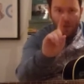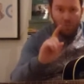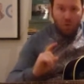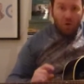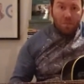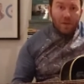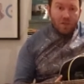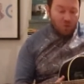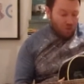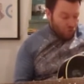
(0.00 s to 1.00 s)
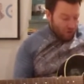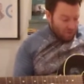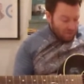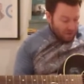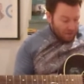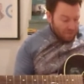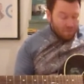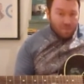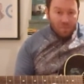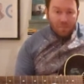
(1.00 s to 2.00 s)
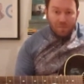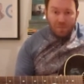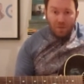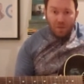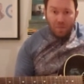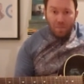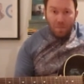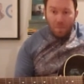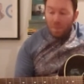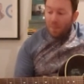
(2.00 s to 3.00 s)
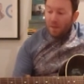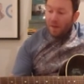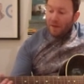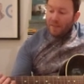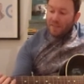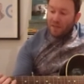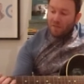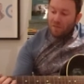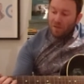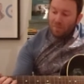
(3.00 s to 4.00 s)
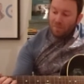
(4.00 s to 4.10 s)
we're going to place it on string 5 at the 2nd fret.